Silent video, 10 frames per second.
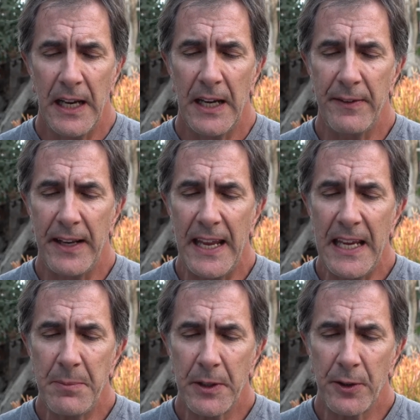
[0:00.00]
"I have an
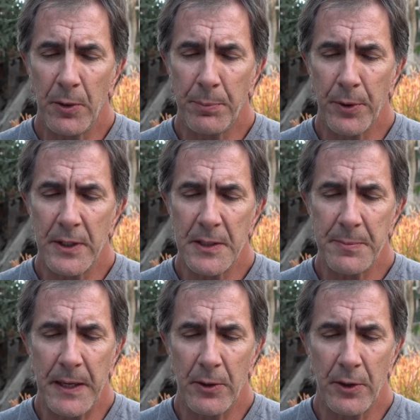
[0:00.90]
8-month-old Bernese
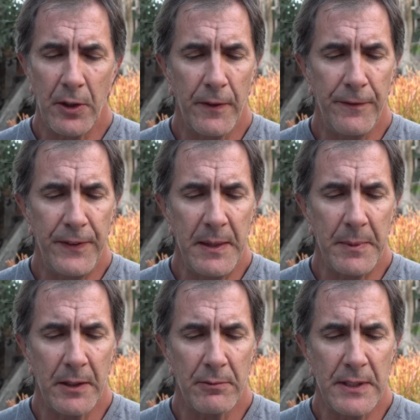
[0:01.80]
Mountain Dog
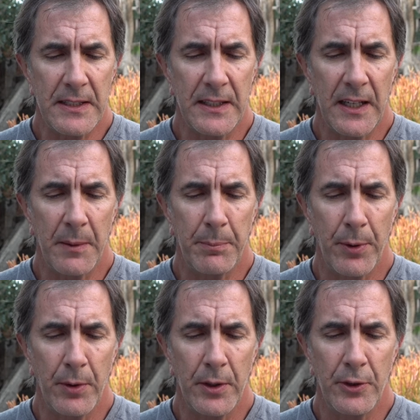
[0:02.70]
female and recently got a
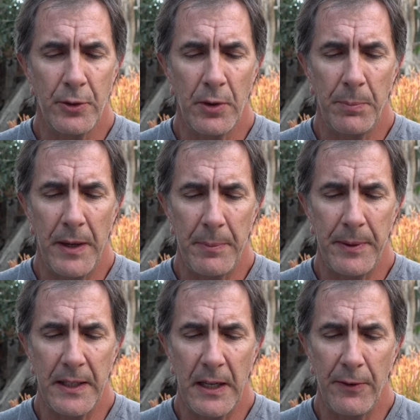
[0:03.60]
Bernedoodle
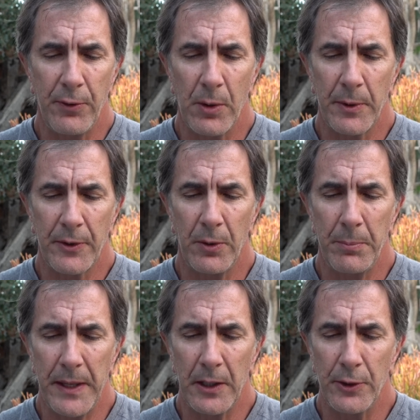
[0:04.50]
puppy, now 4-month-old
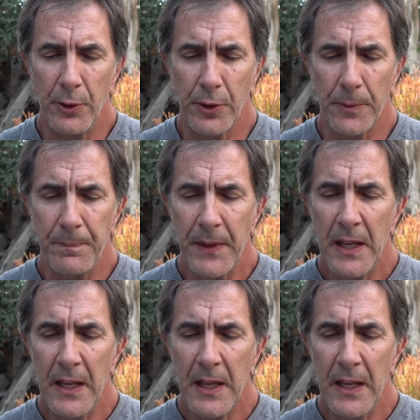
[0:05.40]
male neutered.